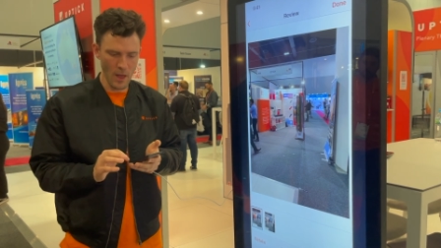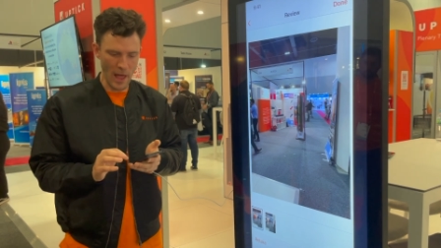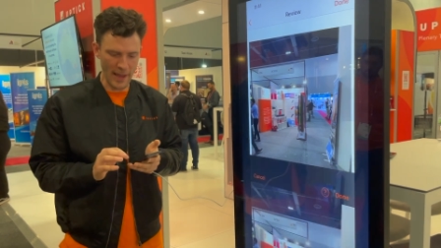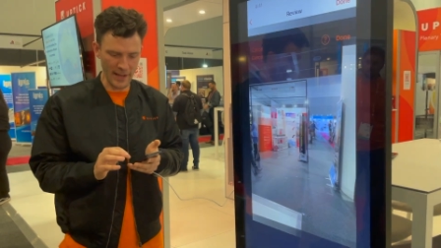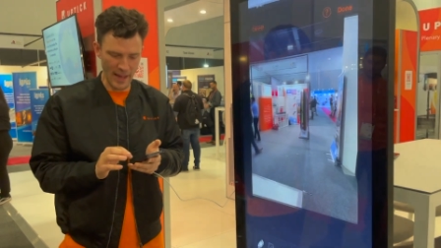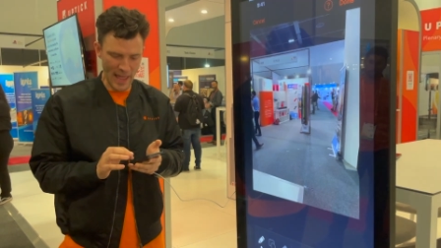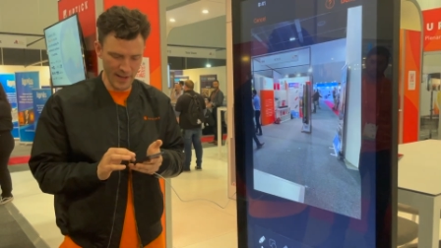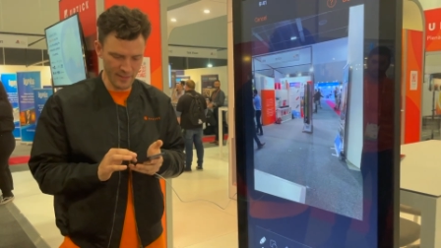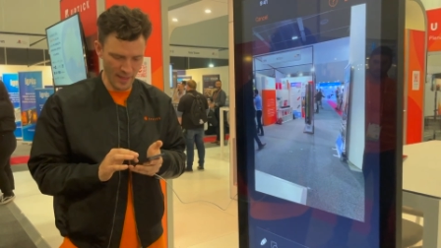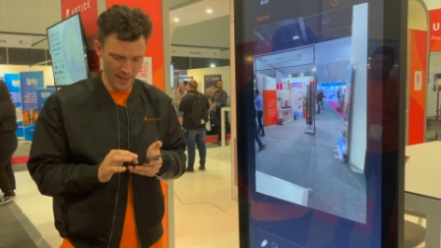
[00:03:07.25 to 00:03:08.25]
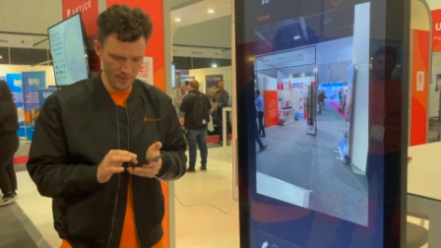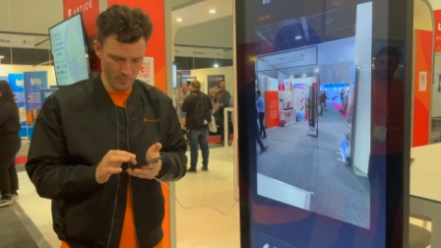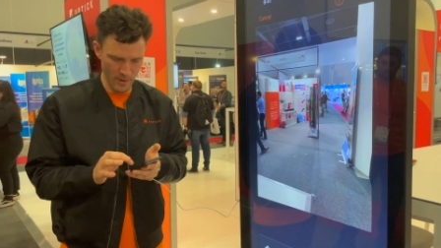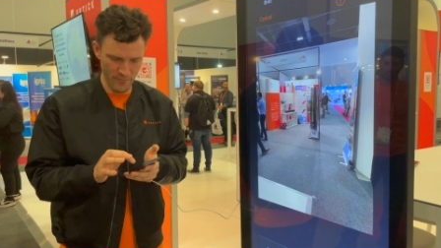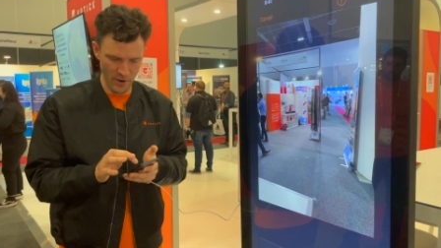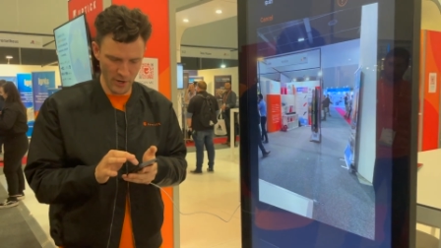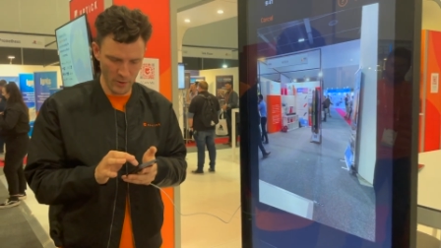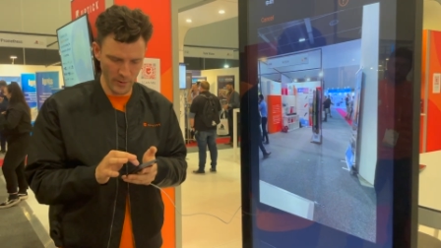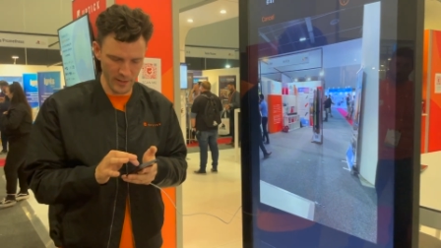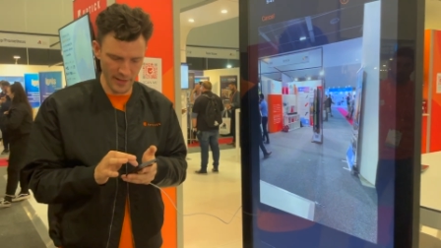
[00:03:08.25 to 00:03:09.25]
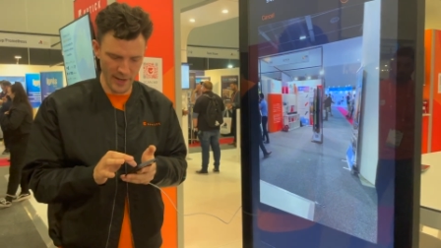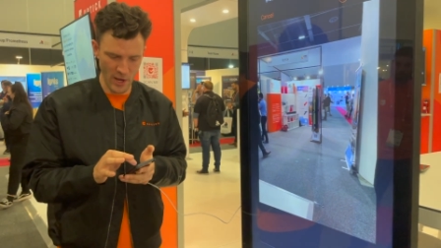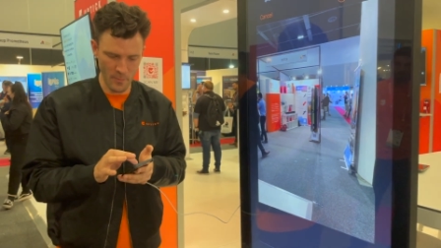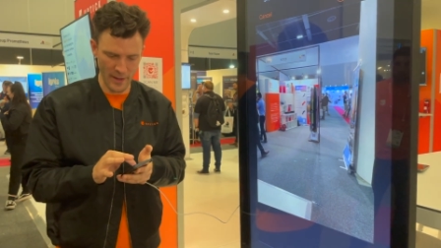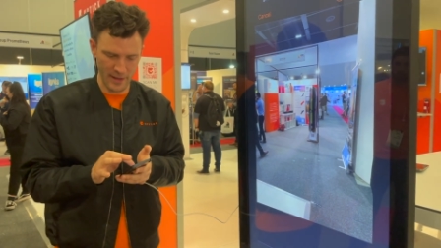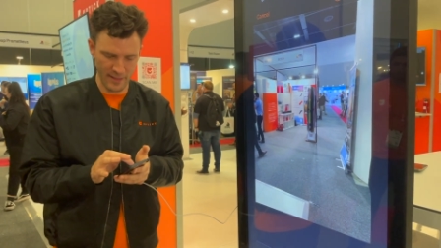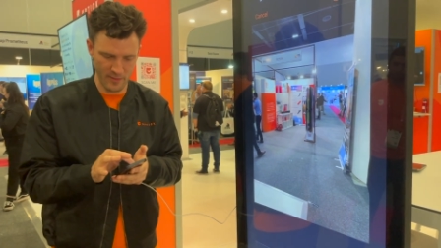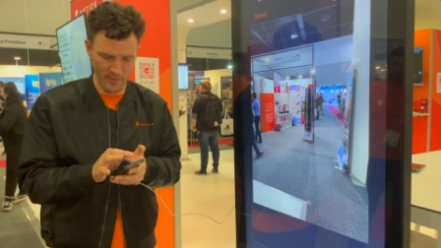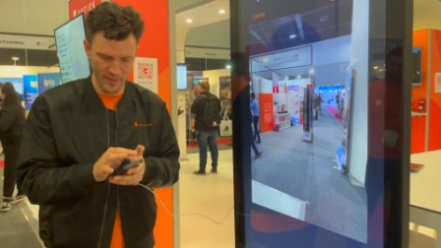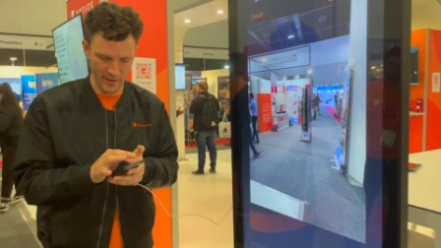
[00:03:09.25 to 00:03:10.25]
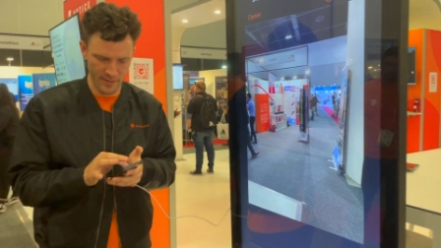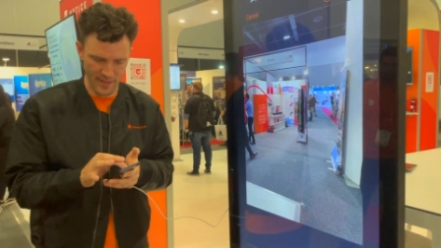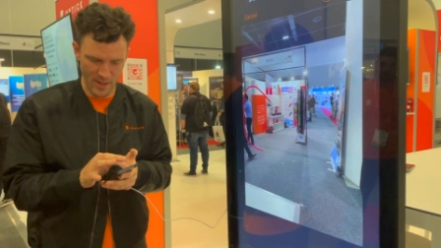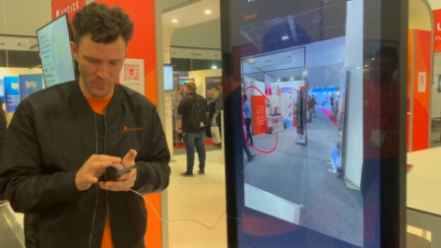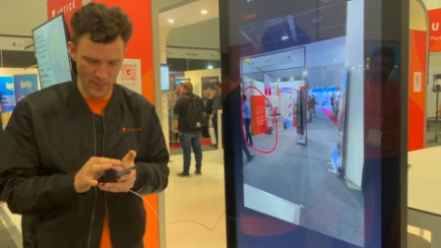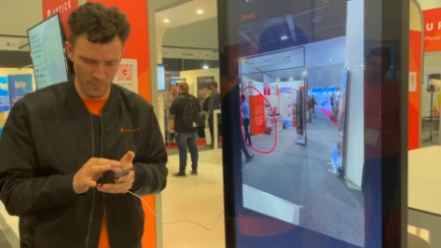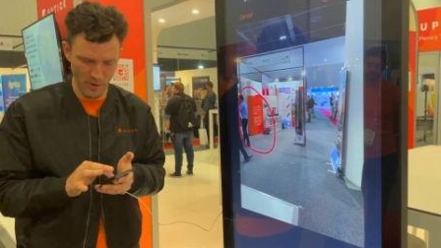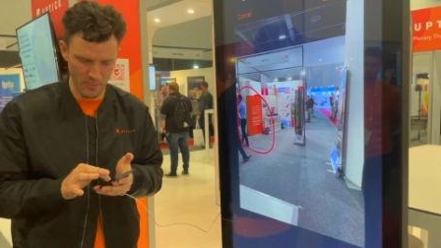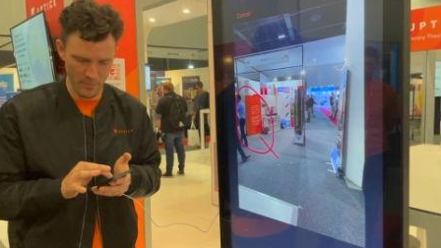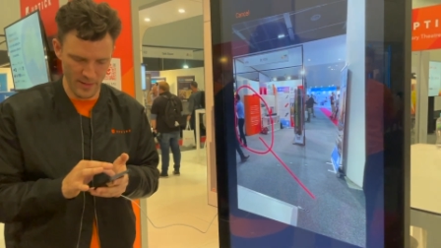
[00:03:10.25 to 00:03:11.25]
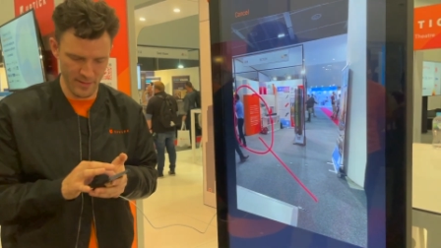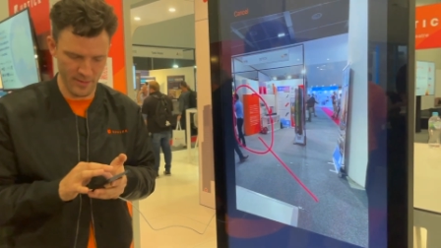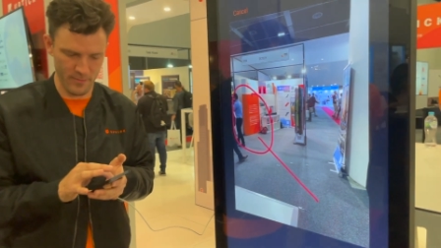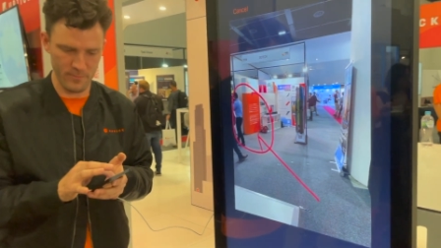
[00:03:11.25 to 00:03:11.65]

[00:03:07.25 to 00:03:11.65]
I can annotate my photo quickly to help my customers understand where the problem is.